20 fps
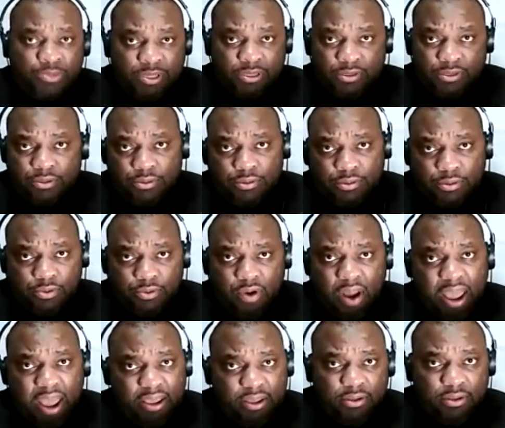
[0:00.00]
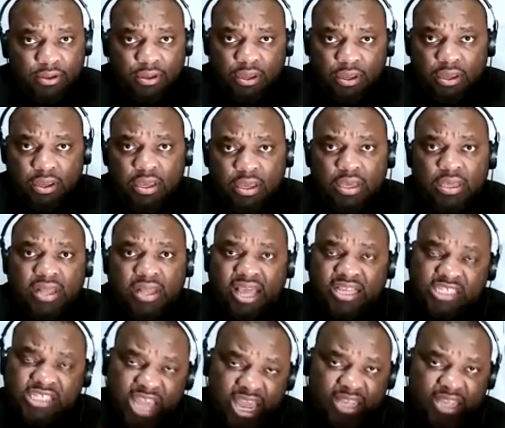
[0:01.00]
Fee surprised me,
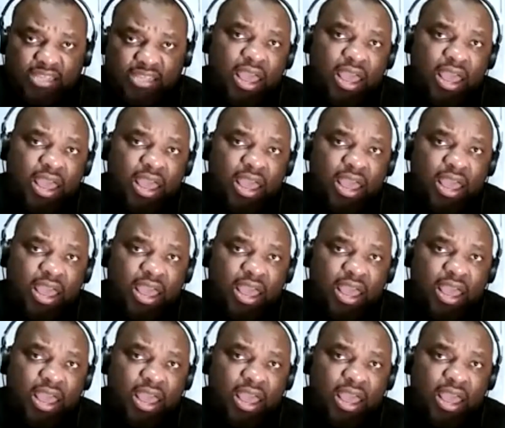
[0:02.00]
right?